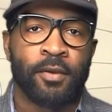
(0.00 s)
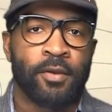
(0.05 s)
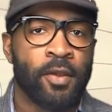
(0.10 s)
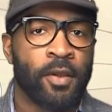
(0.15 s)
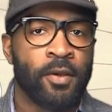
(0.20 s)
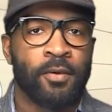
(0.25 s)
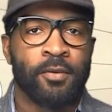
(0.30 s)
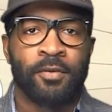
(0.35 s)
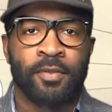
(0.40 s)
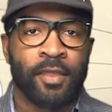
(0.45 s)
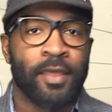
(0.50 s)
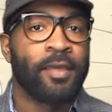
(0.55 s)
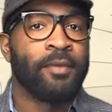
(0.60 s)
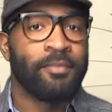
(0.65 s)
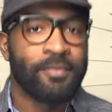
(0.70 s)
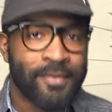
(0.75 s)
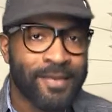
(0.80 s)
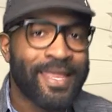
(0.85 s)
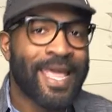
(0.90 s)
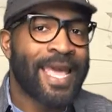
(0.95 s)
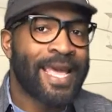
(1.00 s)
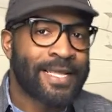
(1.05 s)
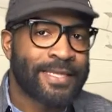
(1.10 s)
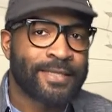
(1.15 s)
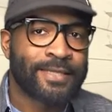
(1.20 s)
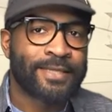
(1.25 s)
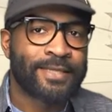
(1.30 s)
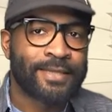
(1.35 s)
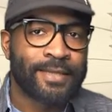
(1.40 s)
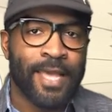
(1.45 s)
You know, the
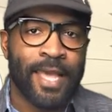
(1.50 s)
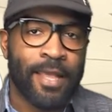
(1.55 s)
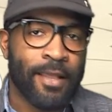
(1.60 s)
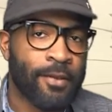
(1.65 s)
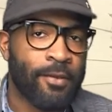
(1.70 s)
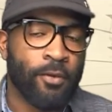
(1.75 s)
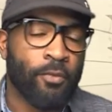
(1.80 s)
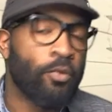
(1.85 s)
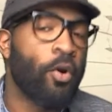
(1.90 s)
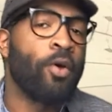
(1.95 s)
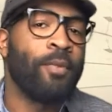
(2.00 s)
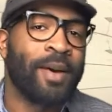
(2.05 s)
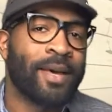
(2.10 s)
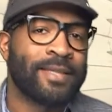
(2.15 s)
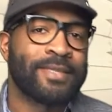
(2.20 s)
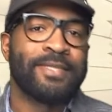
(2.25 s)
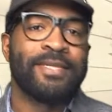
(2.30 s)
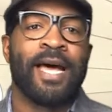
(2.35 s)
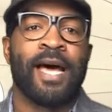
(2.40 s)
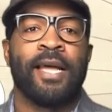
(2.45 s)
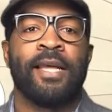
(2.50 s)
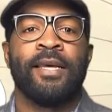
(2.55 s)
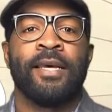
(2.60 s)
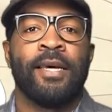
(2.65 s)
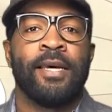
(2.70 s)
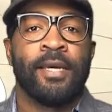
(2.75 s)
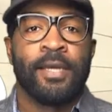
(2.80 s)
dance and aerobics, not